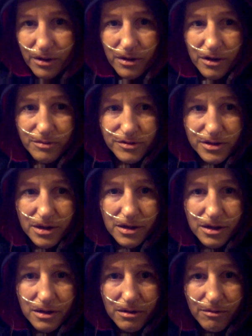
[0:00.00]
but I'm
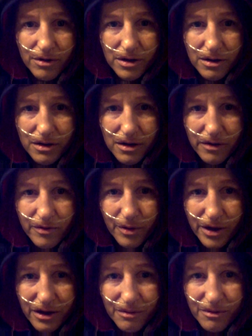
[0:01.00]
sorry. When every
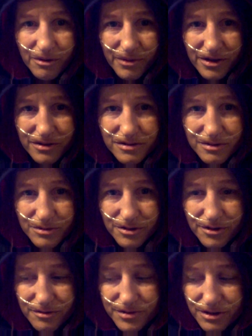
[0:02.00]
waking moment is some
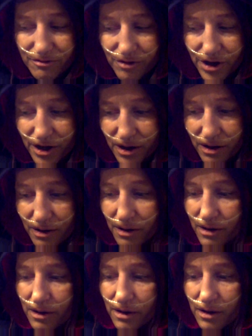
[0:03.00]
degree of suffering,
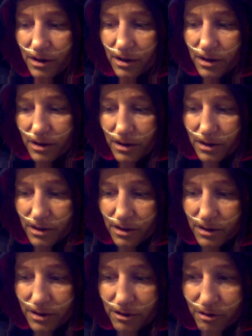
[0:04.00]

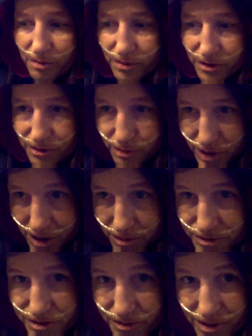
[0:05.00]
you'd be
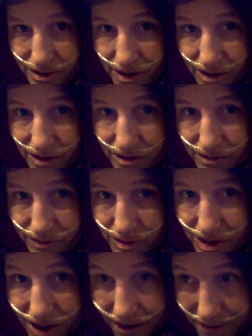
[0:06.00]
able to relate. And if you
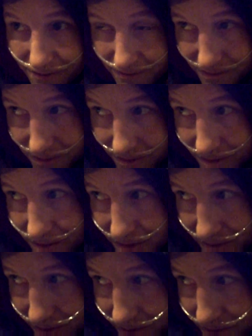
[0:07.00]
can't,
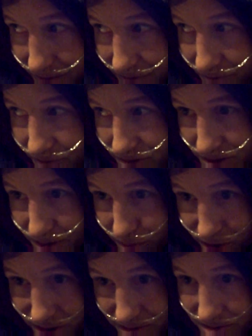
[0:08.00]
for
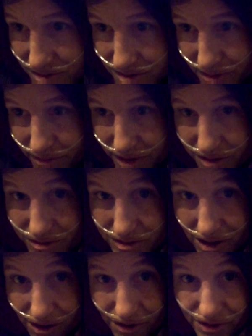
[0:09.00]
some reason somebody who's
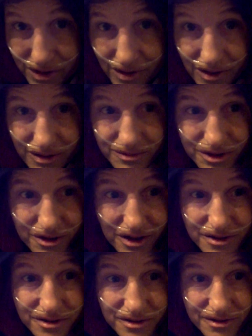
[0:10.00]
healthy comes
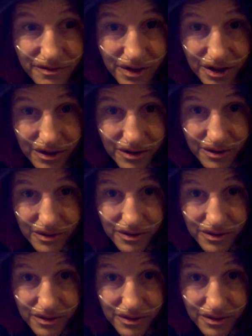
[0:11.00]
across this video,